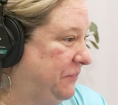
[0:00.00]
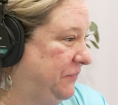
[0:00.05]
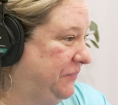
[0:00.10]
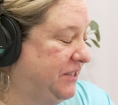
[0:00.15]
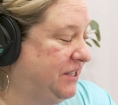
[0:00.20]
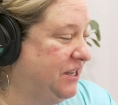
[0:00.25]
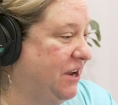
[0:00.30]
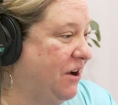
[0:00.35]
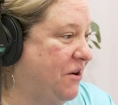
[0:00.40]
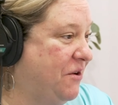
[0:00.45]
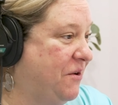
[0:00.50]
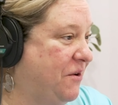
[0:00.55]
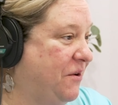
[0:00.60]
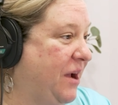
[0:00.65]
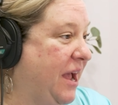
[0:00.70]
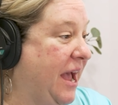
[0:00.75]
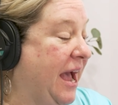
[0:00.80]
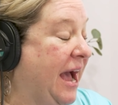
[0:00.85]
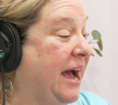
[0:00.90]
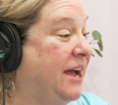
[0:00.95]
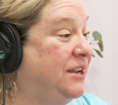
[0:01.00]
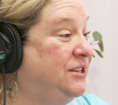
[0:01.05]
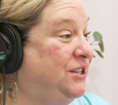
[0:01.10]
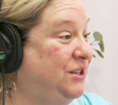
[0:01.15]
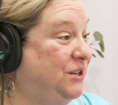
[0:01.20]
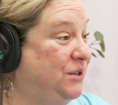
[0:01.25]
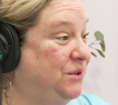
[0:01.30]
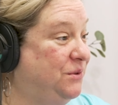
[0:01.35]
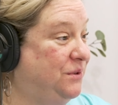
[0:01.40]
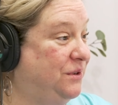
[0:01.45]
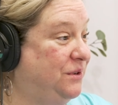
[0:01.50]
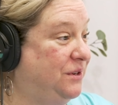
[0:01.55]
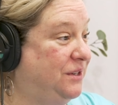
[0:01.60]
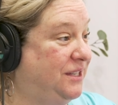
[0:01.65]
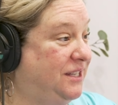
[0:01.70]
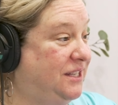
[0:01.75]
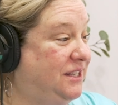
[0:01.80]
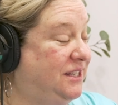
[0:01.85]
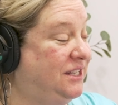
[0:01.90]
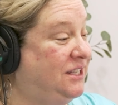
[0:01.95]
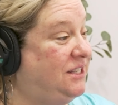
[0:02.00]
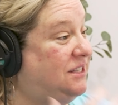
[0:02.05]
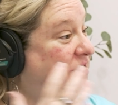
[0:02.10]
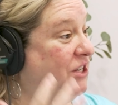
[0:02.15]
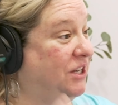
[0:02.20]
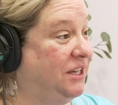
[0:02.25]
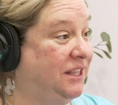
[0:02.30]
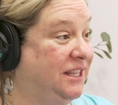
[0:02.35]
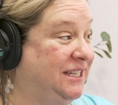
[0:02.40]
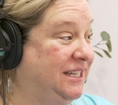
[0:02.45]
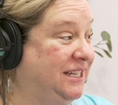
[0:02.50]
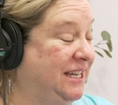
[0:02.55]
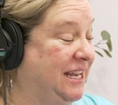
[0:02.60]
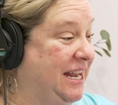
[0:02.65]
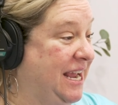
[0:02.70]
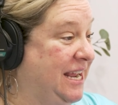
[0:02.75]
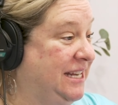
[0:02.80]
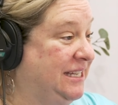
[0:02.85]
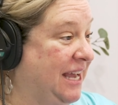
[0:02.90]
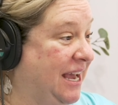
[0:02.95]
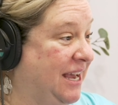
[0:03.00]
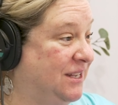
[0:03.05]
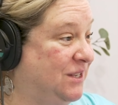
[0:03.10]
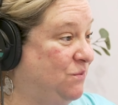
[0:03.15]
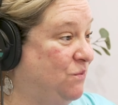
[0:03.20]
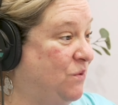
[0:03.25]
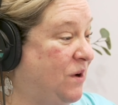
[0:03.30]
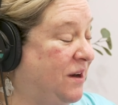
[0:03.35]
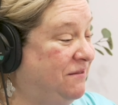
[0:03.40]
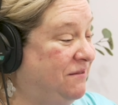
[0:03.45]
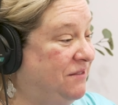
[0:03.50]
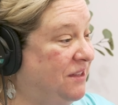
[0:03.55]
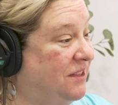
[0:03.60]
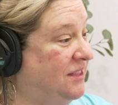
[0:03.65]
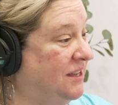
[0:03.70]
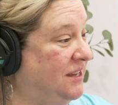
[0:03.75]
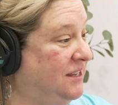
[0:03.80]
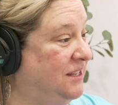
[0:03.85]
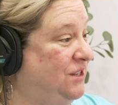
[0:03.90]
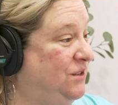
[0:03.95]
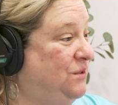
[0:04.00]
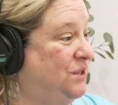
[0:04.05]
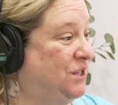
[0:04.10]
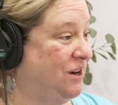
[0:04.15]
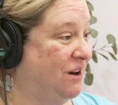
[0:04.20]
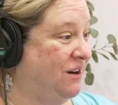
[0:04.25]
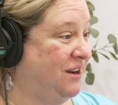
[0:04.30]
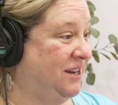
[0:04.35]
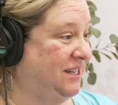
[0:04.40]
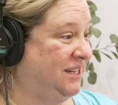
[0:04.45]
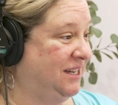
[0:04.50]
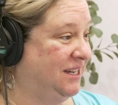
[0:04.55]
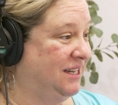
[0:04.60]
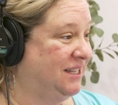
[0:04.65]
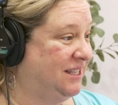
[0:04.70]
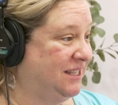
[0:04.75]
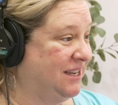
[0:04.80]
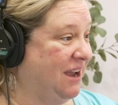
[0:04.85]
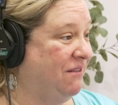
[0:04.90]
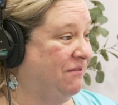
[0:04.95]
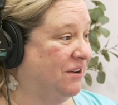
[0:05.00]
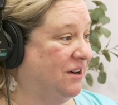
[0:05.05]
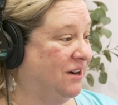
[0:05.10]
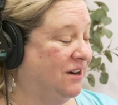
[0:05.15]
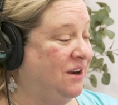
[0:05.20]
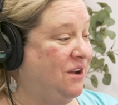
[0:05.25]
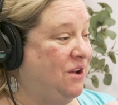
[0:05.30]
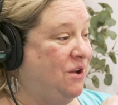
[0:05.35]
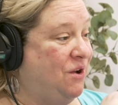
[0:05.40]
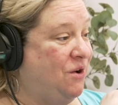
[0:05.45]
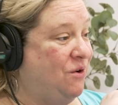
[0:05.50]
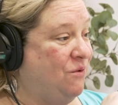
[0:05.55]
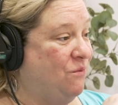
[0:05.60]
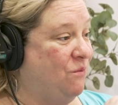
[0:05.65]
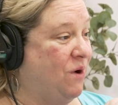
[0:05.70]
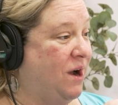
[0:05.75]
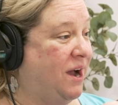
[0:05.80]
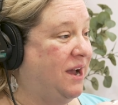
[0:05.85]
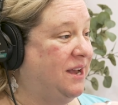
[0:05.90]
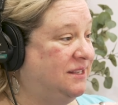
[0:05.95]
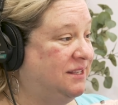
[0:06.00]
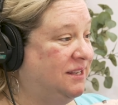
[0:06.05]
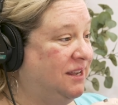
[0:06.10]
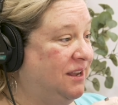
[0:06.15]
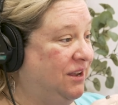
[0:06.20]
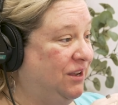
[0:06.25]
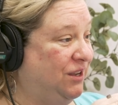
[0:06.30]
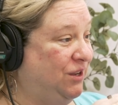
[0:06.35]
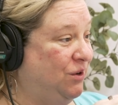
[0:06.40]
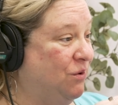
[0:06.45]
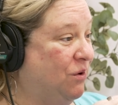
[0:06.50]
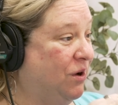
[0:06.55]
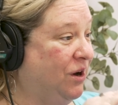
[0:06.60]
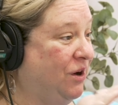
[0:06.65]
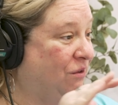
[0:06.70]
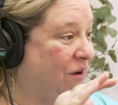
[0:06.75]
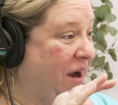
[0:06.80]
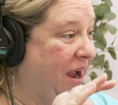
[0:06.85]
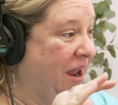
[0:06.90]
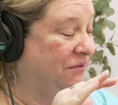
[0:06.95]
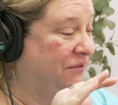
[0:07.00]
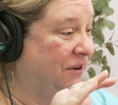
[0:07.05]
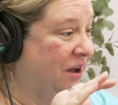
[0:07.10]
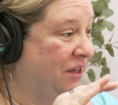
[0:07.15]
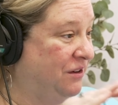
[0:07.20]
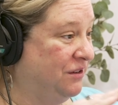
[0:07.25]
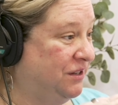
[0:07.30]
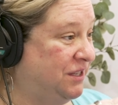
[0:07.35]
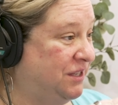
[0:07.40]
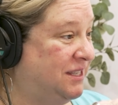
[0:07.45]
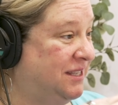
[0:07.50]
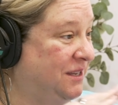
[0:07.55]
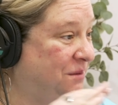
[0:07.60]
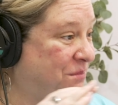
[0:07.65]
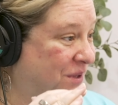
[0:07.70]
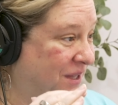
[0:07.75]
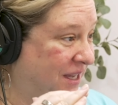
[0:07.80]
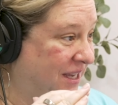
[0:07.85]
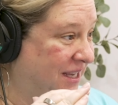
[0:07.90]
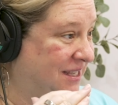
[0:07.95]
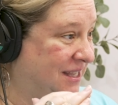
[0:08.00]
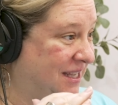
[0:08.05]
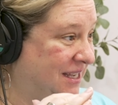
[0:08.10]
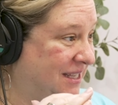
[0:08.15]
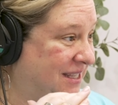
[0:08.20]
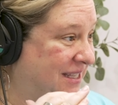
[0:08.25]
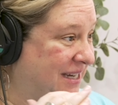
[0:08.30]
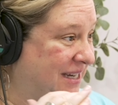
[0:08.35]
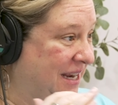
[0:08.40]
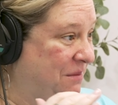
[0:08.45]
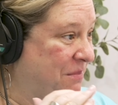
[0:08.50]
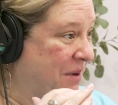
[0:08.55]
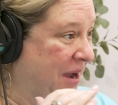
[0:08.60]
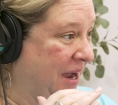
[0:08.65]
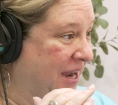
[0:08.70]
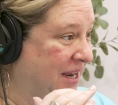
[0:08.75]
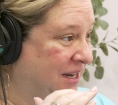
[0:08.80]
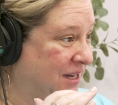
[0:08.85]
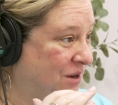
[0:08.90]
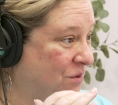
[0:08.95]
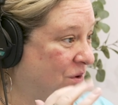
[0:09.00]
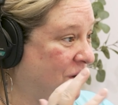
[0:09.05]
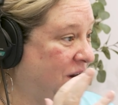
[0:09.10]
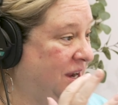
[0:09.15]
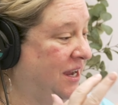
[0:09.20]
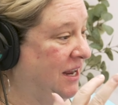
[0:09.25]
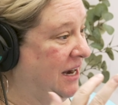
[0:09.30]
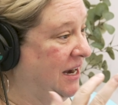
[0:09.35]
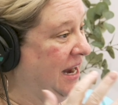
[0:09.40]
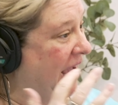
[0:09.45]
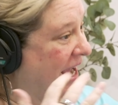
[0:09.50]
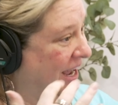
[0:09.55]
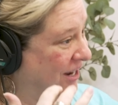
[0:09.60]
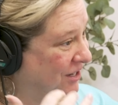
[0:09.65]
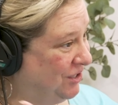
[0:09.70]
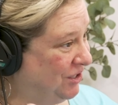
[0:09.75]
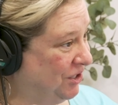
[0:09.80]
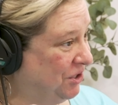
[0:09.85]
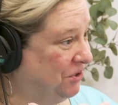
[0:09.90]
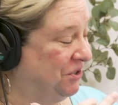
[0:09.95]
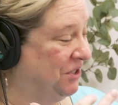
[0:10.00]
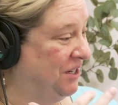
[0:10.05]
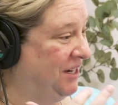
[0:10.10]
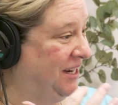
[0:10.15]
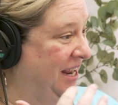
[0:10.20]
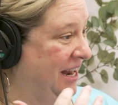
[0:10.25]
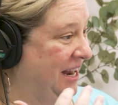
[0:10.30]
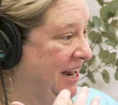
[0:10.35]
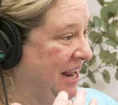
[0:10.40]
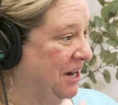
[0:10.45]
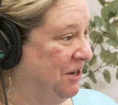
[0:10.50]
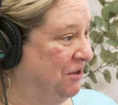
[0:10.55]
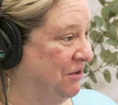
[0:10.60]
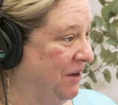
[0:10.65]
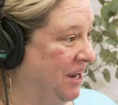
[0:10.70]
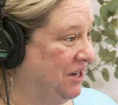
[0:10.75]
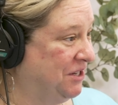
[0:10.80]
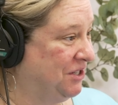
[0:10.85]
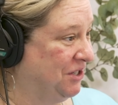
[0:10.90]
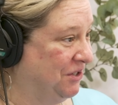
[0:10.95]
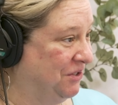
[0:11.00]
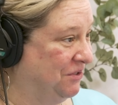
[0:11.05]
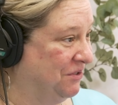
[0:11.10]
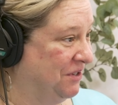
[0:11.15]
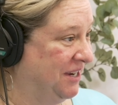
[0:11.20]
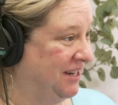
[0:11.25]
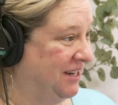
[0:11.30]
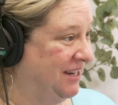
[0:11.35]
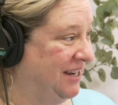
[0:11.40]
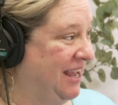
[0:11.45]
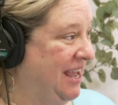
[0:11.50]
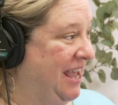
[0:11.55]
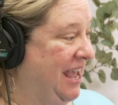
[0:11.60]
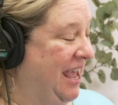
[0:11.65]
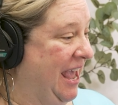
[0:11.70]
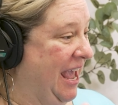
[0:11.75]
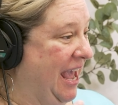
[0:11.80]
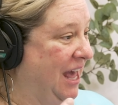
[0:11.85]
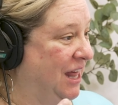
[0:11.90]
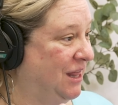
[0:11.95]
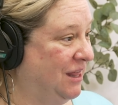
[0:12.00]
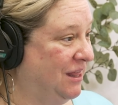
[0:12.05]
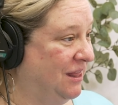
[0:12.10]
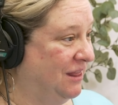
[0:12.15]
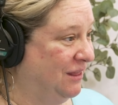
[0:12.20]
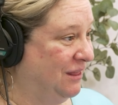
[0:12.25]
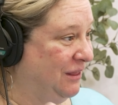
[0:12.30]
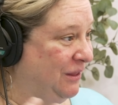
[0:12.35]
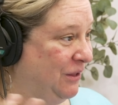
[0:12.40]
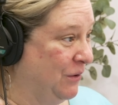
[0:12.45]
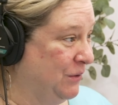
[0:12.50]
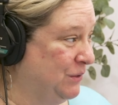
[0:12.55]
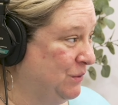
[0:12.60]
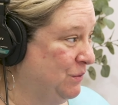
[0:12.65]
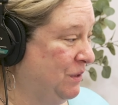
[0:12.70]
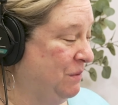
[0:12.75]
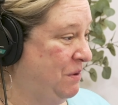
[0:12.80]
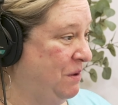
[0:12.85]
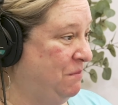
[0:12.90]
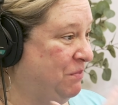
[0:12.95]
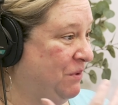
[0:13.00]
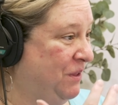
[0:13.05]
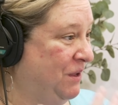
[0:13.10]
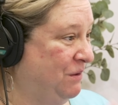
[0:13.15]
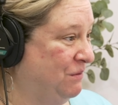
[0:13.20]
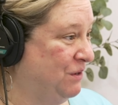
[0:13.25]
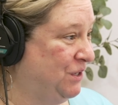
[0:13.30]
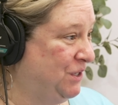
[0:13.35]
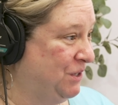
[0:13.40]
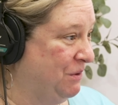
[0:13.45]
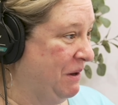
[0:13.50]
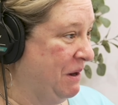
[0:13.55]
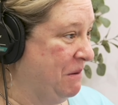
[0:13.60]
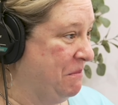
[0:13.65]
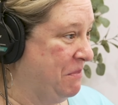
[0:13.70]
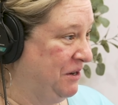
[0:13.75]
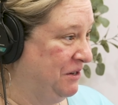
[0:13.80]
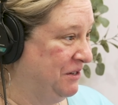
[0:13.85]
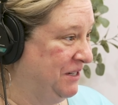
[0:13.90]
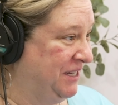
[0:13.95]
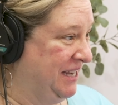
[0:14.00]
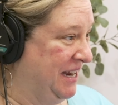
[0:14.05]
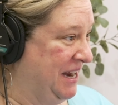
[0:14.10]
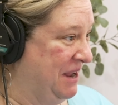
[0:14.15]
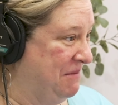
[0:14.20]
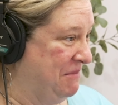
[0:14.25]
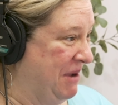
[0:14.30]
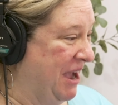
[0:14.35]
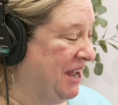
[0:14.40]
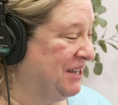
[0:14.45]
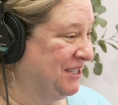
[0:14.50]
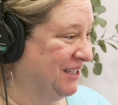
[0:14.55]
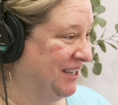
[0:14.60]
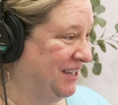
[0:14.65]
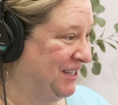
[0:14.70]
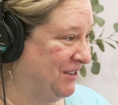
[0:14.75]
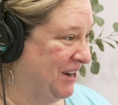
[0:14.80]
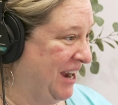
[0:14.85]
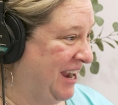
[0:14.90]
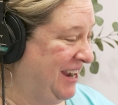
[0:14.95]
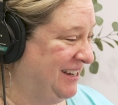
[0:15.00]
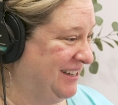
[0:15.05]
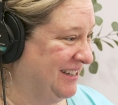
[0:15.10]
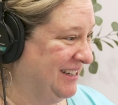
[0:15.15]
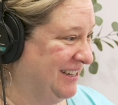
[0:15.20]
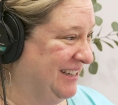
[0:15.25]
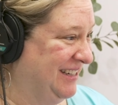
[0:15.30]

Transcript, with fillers: So as okay. you took the D N A test, one of the things you started to discover was your grandfather's siblings that stayed behind in Oregon had children and had grandchildren. And those were the people that were showing up on your D N A match list, right?